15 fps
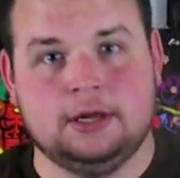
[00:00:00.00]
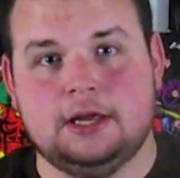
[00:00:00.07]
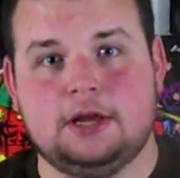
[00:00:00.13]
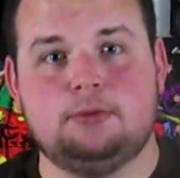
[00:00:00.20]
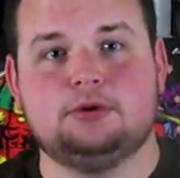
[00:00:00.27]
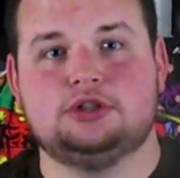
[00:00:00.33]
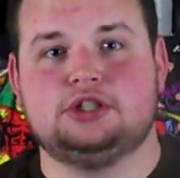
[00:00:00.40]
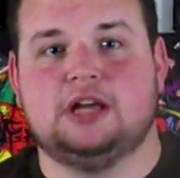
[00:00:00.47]
It
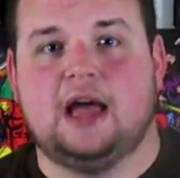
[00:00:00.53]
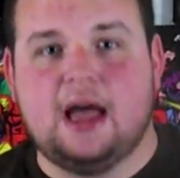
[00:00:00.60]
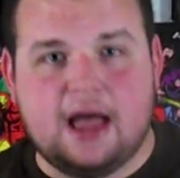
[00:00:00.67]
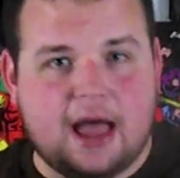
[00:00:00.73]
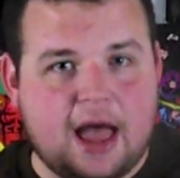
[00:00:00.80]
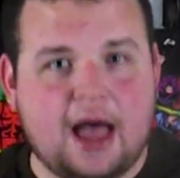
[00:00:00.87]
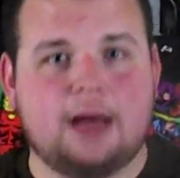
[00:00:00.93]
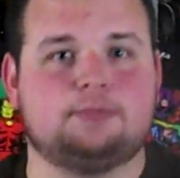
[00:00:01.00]
was
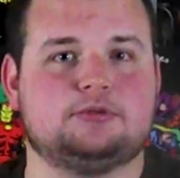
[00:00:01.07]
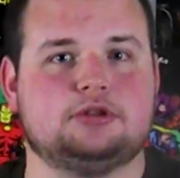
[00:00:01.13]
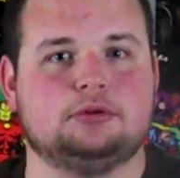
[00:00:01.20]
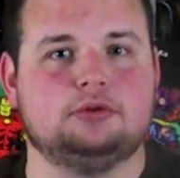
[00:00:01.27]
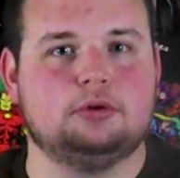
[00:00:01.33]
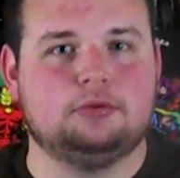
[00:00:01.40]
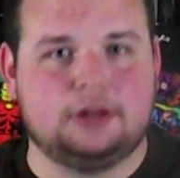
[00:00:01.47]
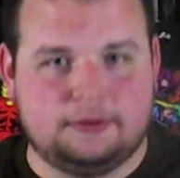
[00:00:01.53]

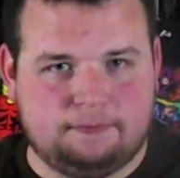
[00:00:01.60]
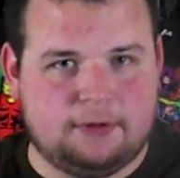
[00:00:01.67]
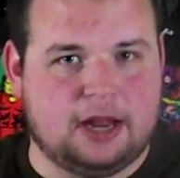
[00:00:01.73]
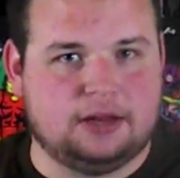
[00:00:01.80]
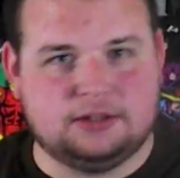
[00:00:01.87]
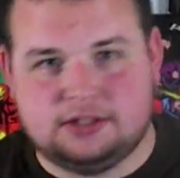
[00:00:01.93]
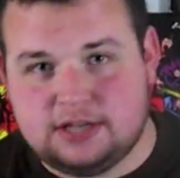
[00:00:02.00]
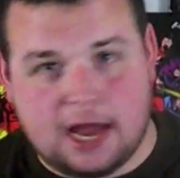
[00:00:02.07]
absolutely
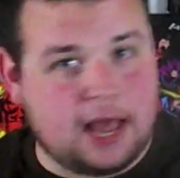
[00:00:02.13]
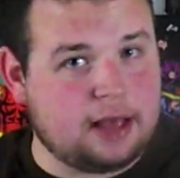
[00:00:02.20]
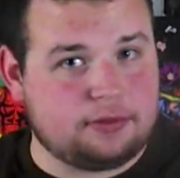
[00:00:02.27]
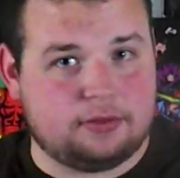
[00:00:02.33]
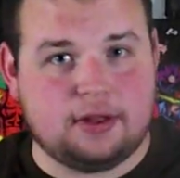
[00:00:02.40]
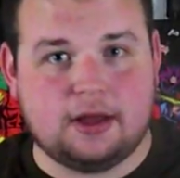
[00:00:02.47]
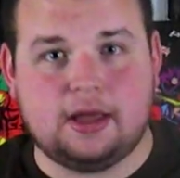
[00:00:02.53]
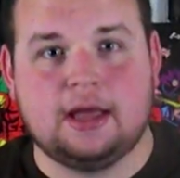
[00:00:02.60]

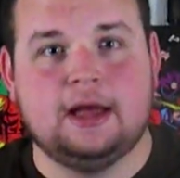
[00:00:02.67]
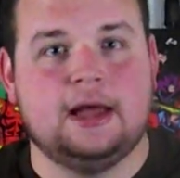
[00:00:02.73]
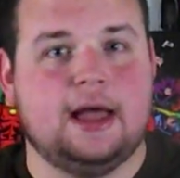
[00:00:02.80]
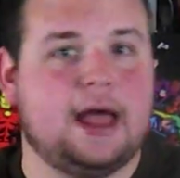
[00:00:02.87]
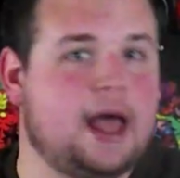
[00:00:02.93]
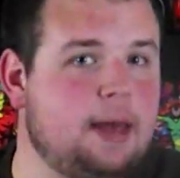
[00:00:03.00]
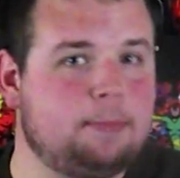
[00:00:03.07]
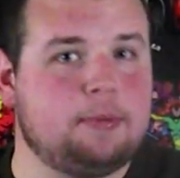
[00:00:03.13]
fantastic,
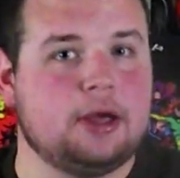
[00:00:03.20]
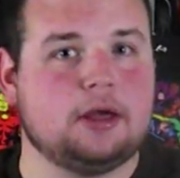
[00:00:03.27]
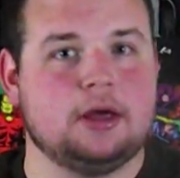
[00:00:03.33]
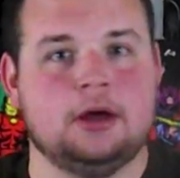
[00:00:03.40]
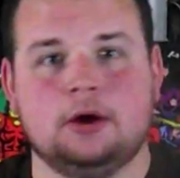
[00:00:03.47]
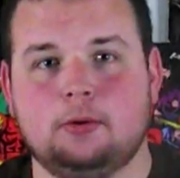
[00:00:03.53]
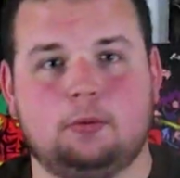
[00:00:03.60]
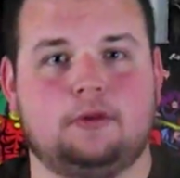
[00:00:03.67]
epic,
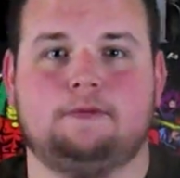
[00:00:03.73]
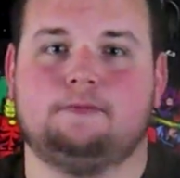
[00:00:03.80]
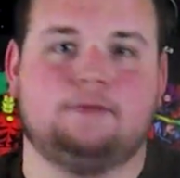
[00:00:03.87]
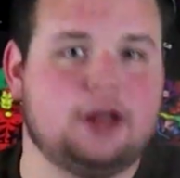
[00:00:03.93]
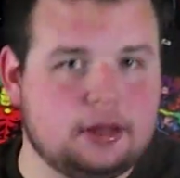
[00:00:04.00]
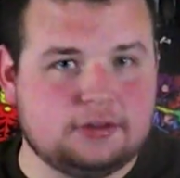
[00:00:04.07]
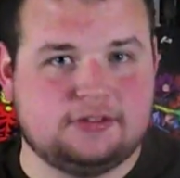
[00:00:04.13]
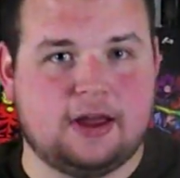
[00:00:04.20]
with
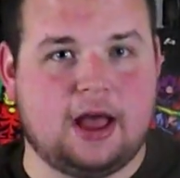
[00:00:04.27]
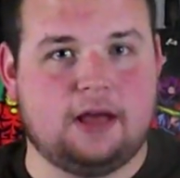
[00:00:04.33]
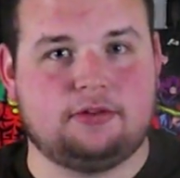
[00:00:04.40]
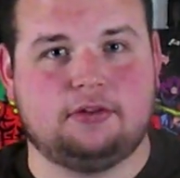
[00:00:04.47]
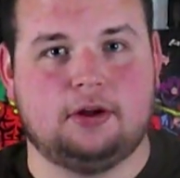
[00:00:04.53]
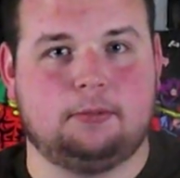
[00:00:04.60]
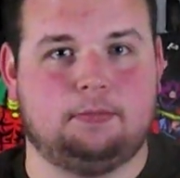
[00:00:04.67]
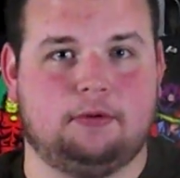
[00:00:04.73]

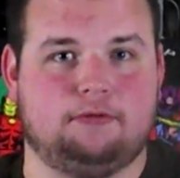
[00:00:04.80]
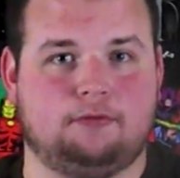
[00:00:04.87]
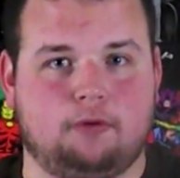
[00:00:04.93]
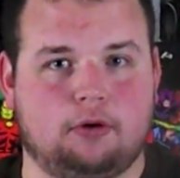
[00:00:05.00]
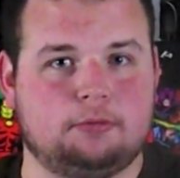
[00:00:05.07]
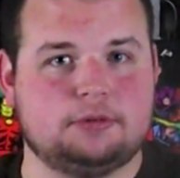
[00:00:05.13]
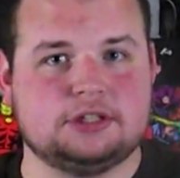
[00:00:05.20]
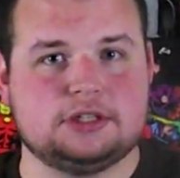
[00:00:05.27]
fantastic
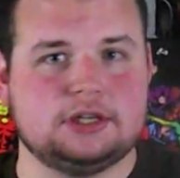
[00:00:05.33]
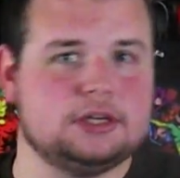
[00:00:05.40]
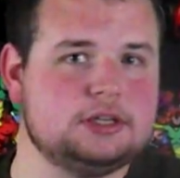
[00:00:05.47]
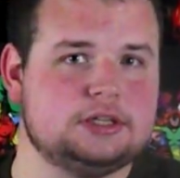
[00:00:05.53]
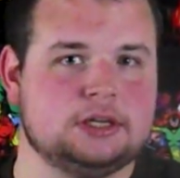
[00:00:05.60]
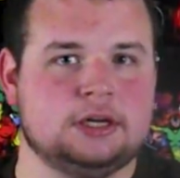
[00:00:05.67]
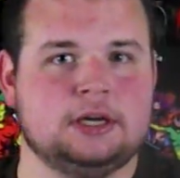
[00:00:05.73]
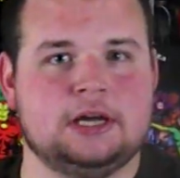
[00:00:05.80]

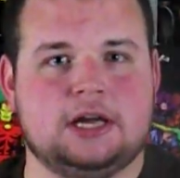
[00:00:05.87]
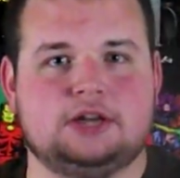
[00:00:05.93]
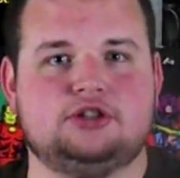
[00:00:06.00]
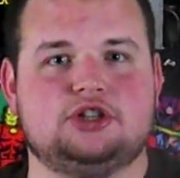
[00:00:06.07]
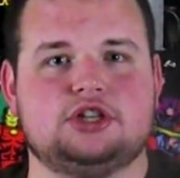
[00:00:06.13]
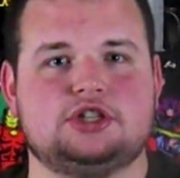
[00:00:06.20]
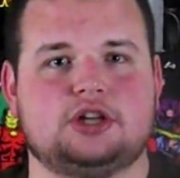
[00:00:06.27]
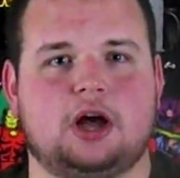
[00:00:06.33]
performances, and
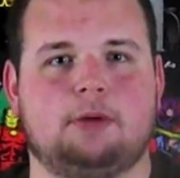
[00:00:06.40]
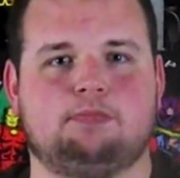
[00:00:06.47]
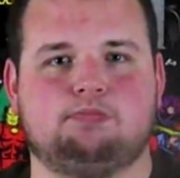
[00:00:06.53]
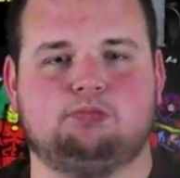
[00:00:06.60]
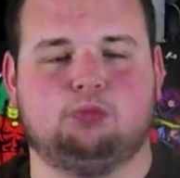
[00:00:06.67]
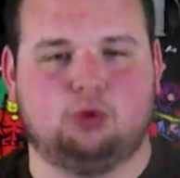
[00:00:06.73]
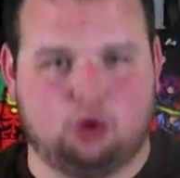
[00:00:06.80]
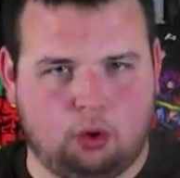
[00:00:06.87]
just a
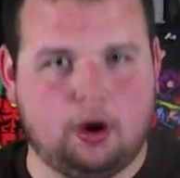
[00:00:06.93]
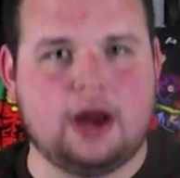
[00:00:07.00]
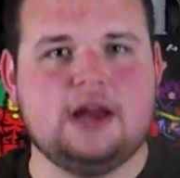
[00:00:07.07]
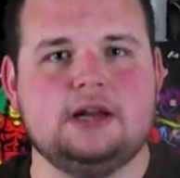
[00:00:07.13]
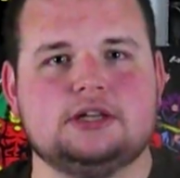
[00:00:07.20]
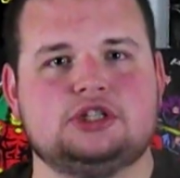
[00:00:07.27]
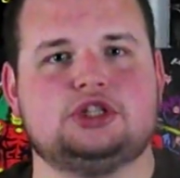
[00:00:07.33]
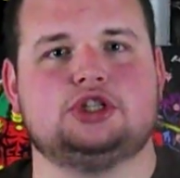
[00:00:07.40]

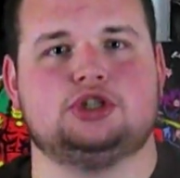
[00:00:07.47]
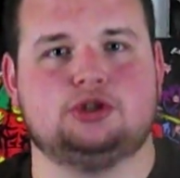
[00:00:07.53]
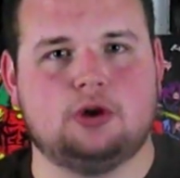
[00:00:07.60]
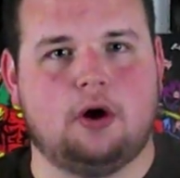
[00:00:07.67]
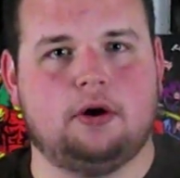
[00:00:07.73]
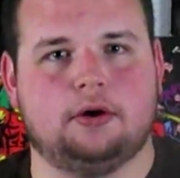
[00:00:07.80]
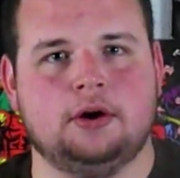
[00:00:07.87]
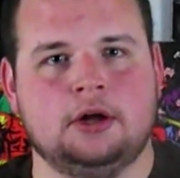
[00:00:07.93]
great
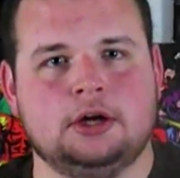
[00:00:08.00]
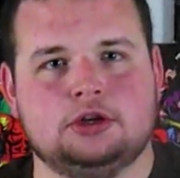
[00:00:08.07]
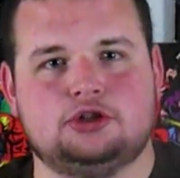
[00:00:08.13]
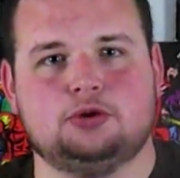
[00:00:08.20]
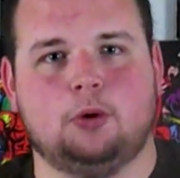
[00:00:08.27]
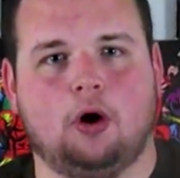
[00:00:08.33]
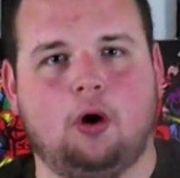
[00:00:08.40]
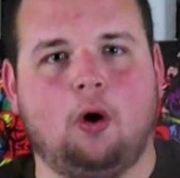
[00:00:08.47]
start
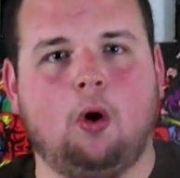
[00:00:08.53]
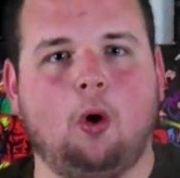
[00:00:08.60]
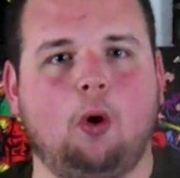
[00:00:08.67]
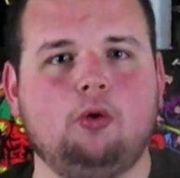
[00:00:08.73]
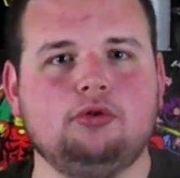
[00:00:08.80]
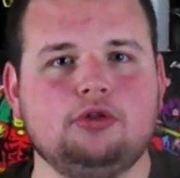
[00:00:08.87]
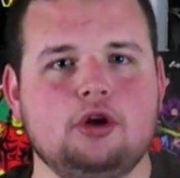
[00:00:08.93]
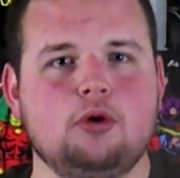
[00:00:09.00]
to a
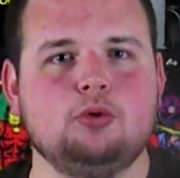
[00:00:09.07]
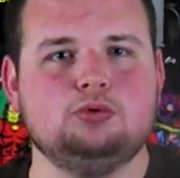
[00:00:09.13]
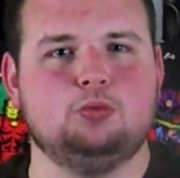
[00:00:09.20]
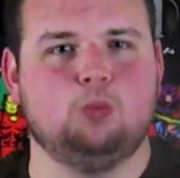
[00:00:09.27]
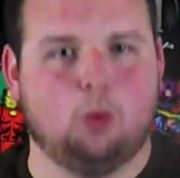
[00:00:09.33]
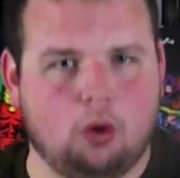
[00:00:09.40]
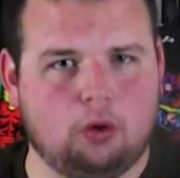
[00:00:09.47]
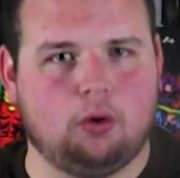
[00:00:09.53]
whole new
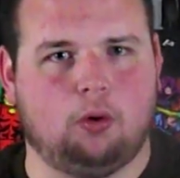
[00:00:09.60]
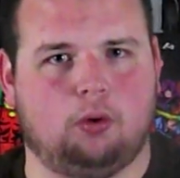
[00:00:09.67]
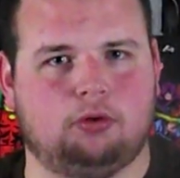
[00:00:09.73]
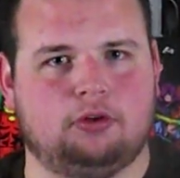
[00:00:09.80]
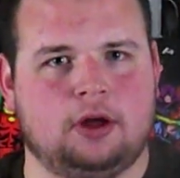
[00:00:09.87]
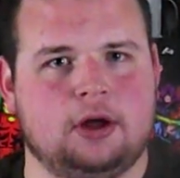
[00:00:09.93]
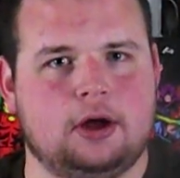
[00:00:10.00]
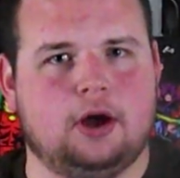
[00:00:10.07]
world
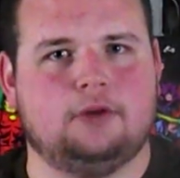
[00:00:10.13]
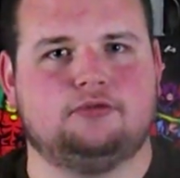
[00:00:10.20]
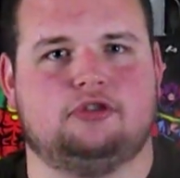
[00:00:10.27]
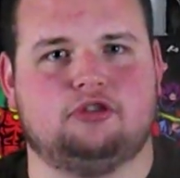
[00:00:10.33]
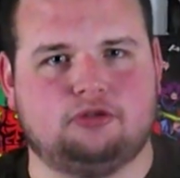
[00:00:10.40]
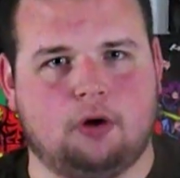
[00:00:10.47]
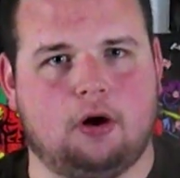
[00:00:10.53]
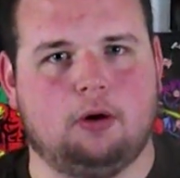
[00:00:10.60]
of
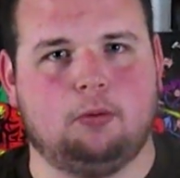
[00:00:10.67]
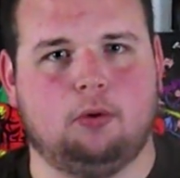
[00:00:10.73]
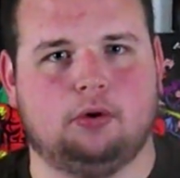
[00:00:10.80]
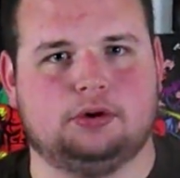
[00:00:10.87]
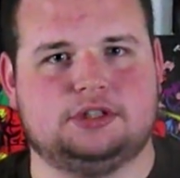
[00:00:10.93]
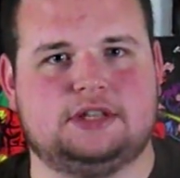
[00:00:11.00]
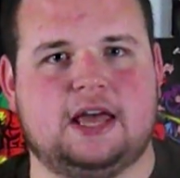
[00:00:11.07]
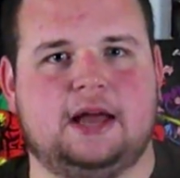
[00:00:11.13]
Star
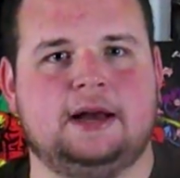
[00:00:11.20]
Wars that